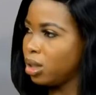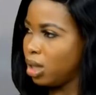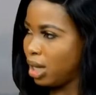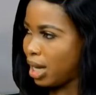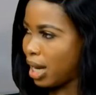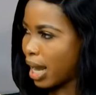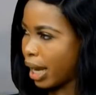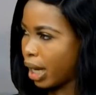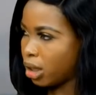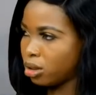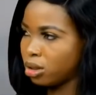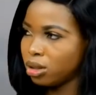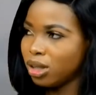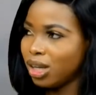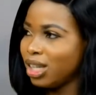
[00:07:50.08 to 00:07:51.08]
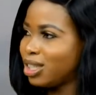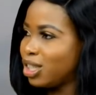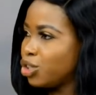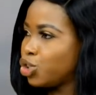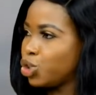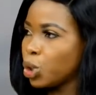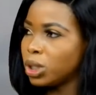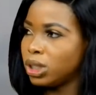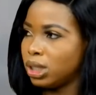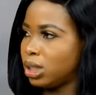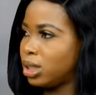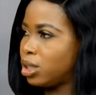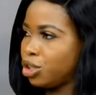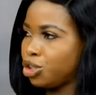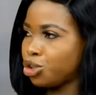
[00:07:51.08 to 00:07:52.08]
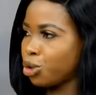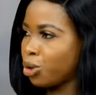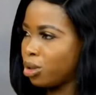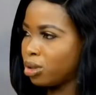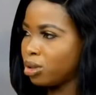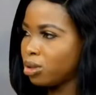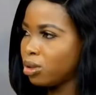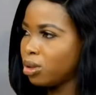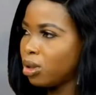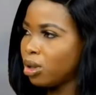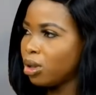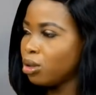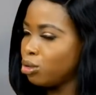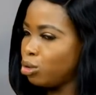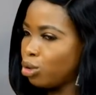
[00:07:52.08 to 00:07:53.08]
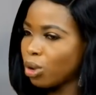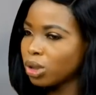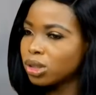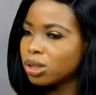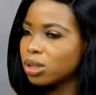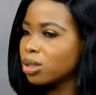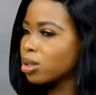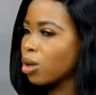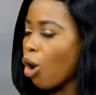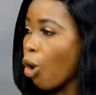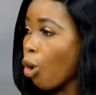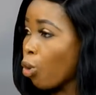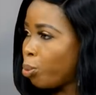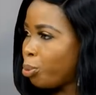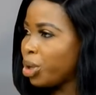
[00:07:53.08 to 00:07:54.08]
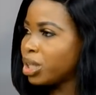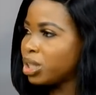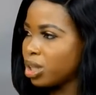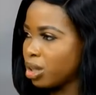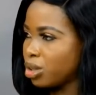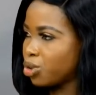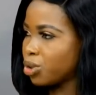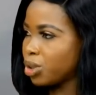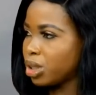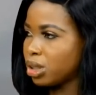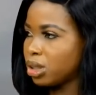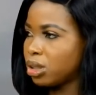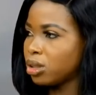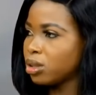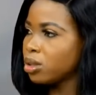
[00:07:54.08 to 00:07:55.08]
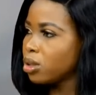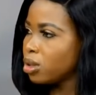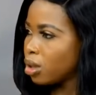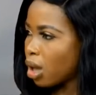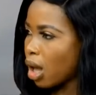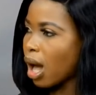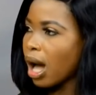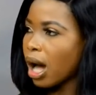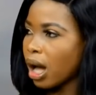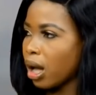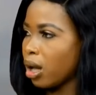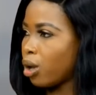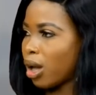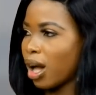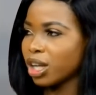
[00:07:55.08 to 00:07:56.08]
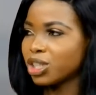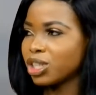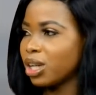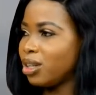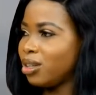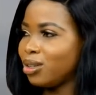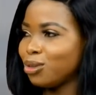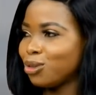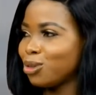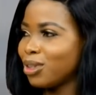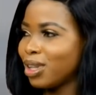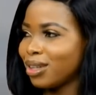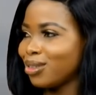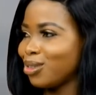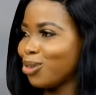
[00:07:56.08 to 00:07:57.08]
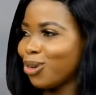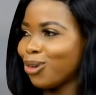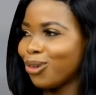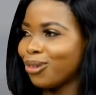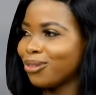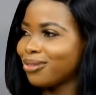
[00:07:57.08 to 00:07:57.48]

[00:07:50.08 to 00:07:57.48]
line, it Fine. is your decision. Okay. Not all page entries are actually into that. Not all.